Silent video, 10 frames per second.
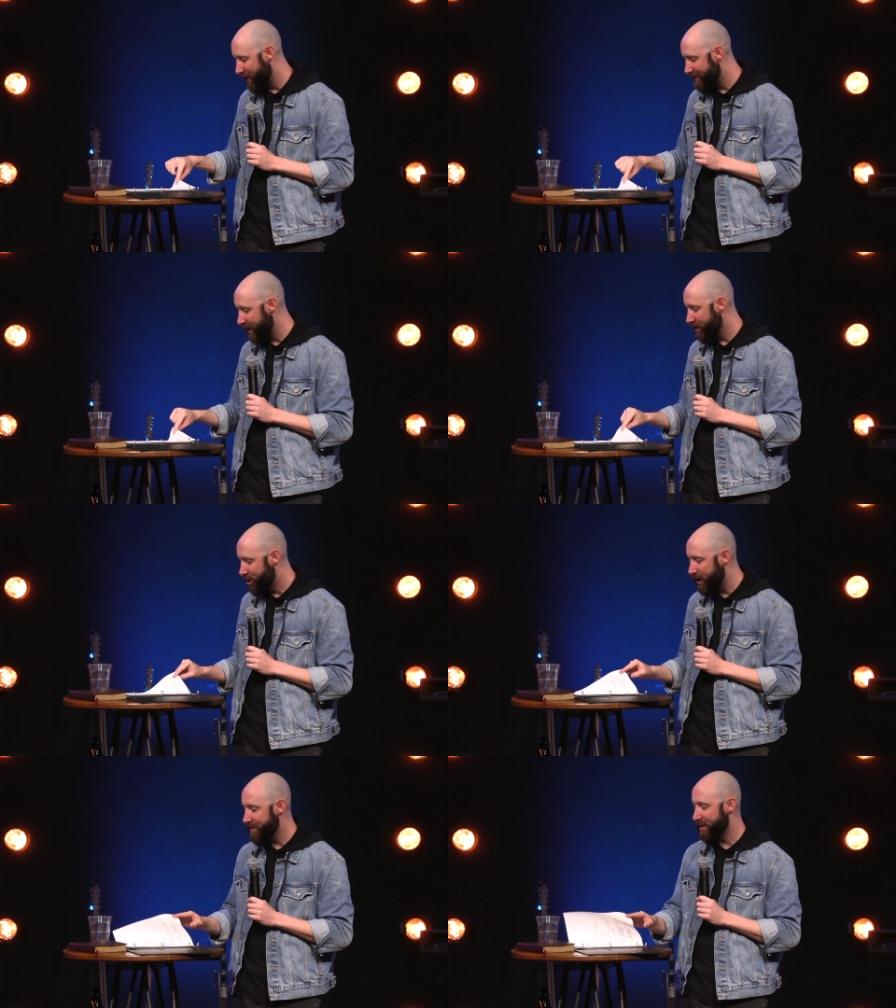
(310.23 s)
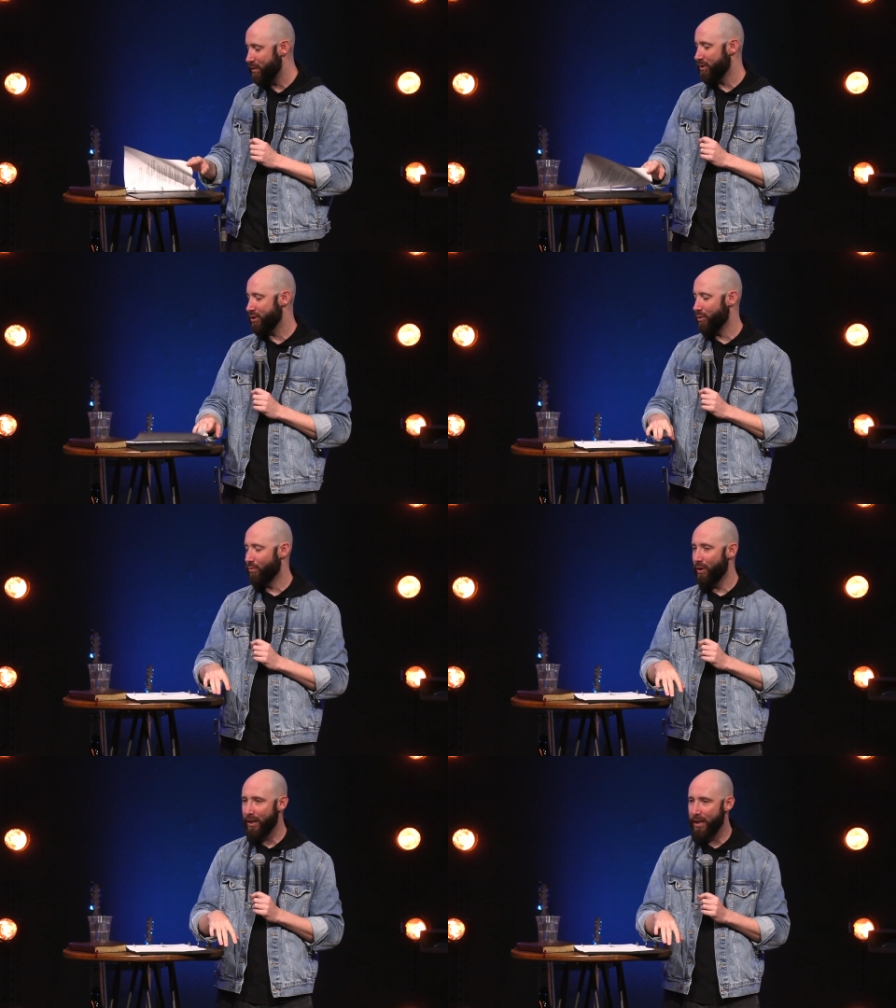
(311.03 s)
I think Jesus wants to
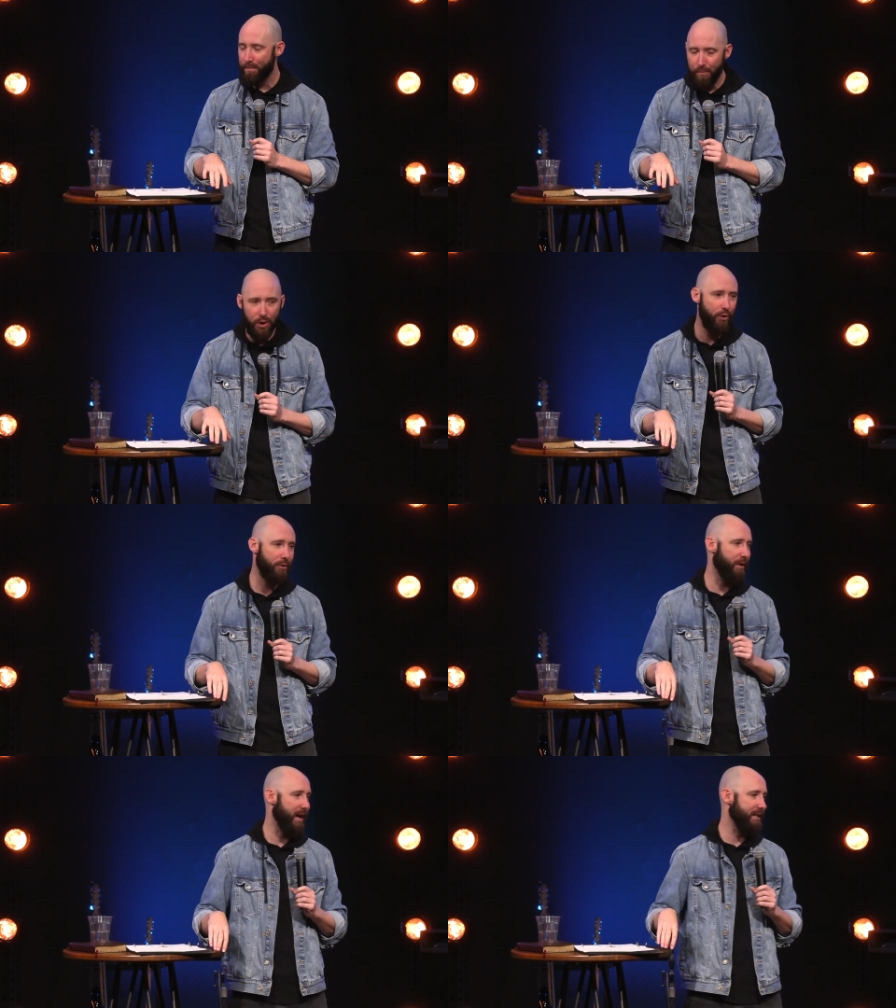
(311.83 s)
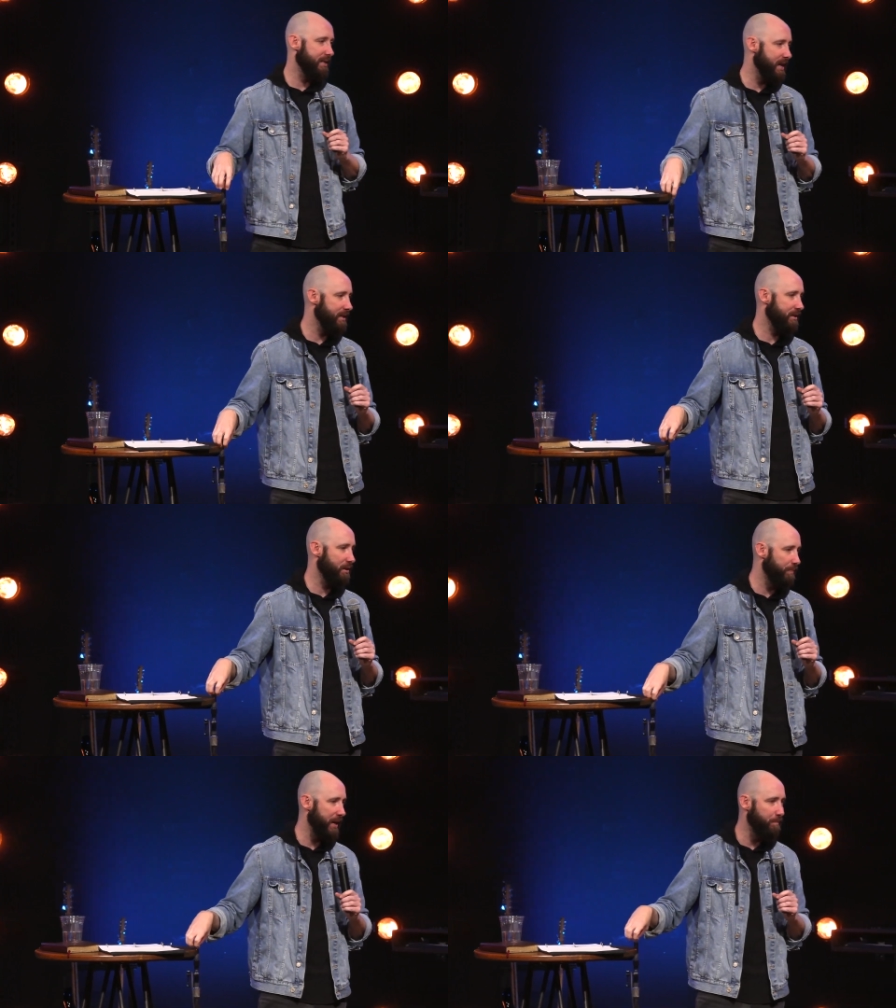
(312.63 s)
really move and set
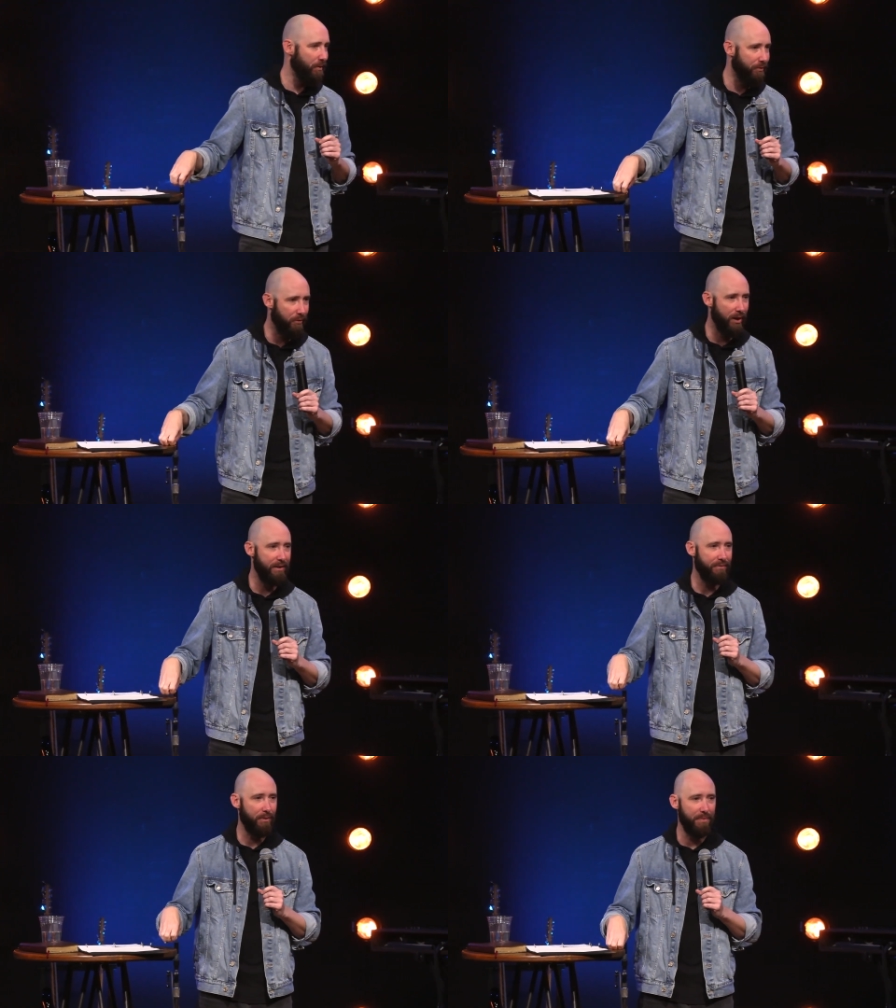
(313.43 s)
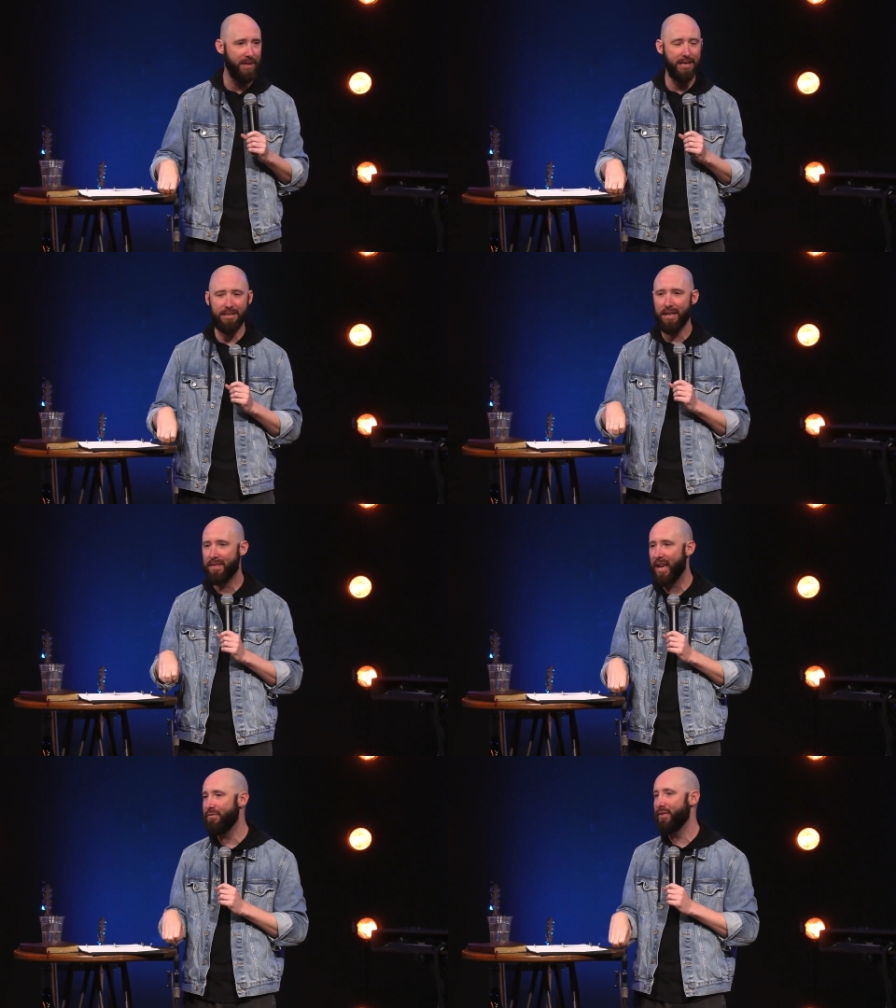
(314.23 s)
some people free from things that
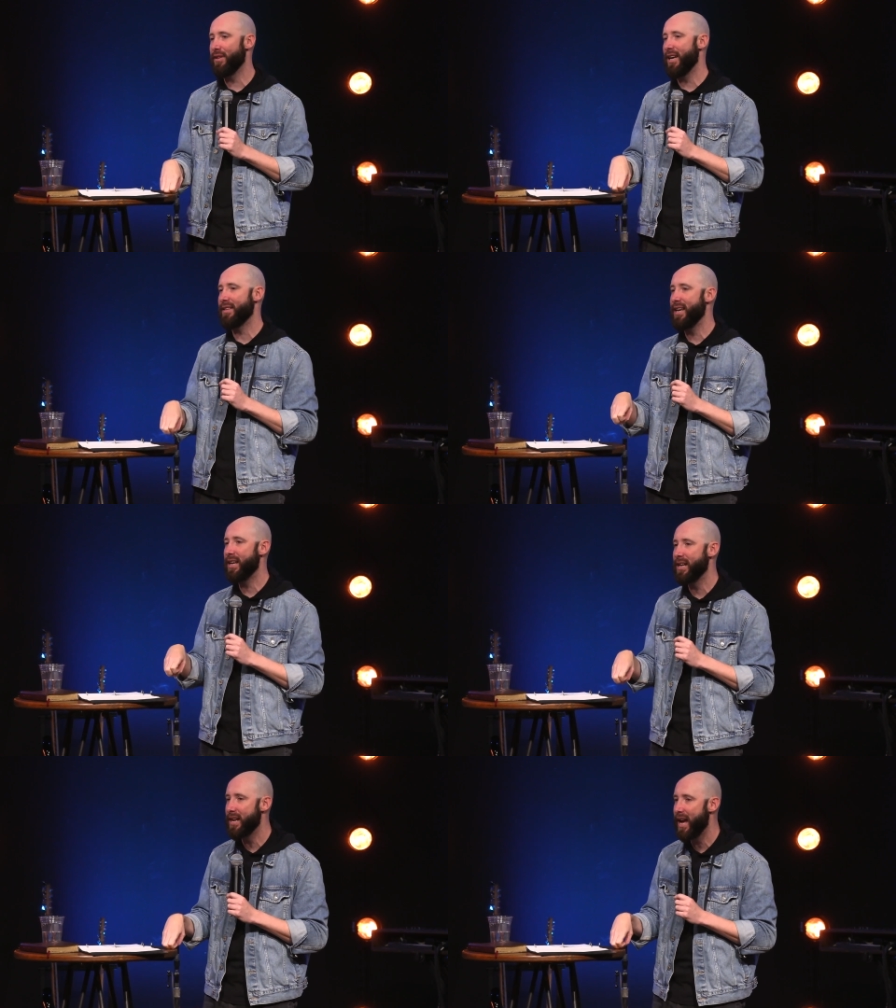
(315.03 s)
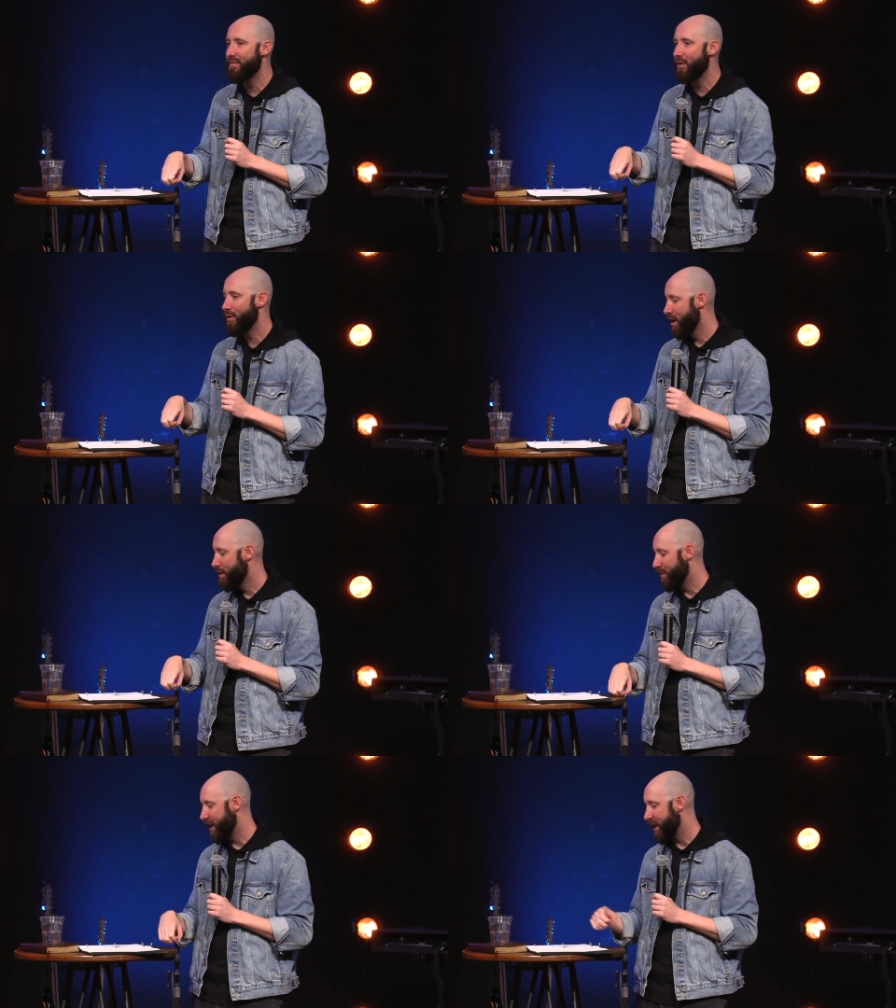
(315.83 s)
they feel like they can never
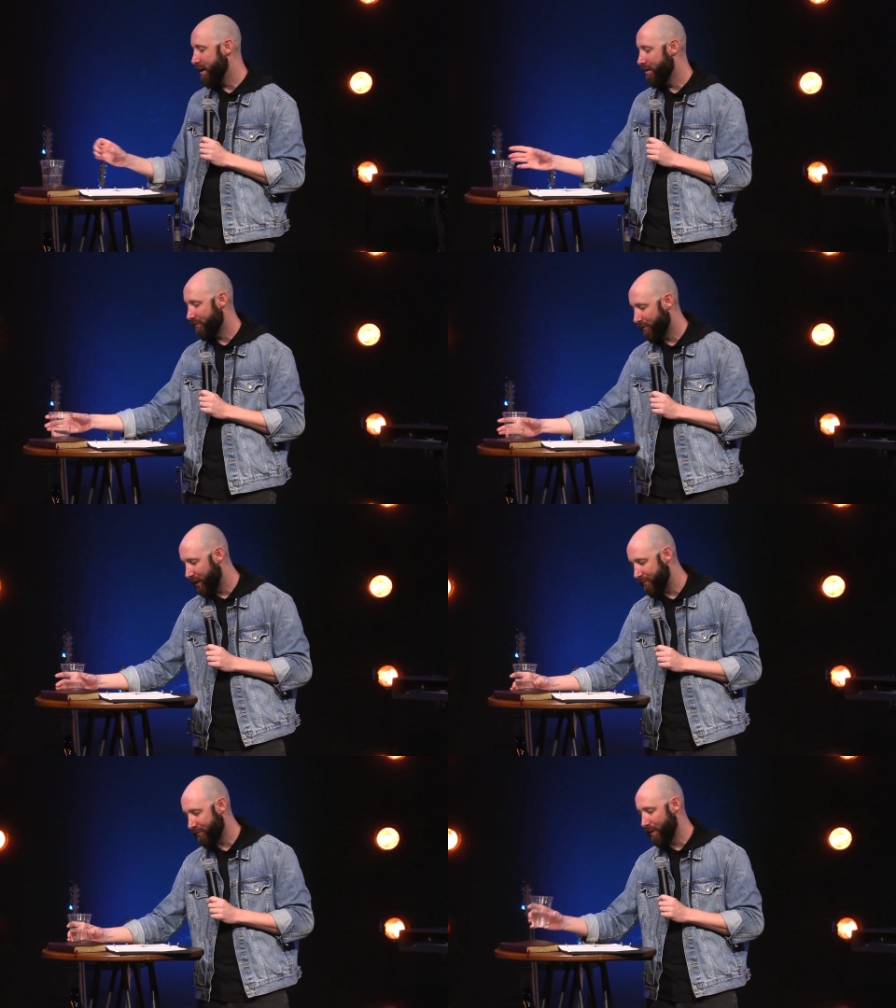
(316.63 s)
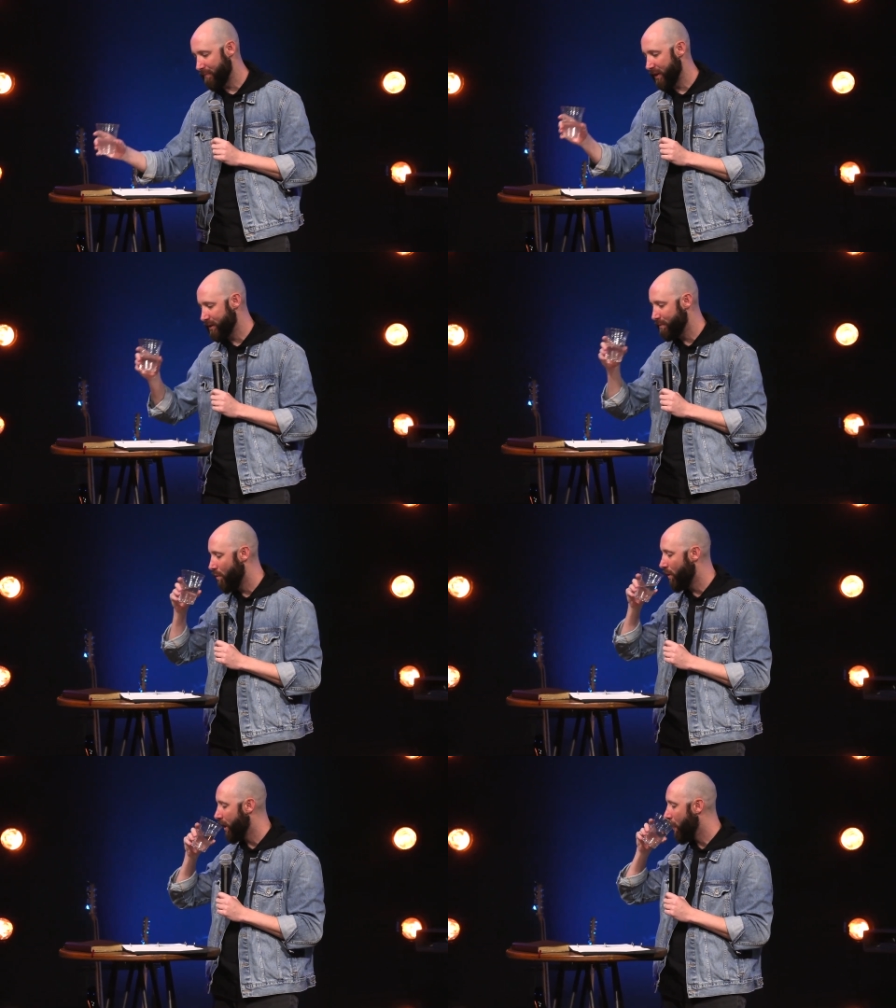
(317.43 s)
be free from this
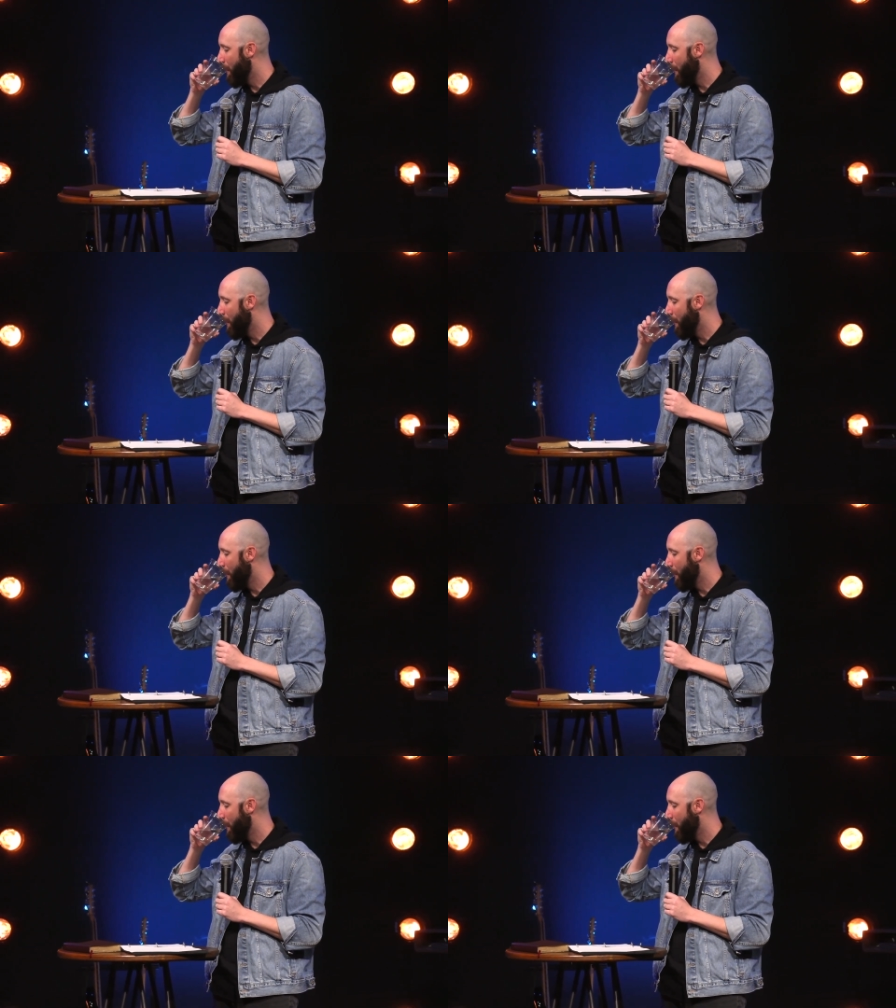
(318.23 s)
morning.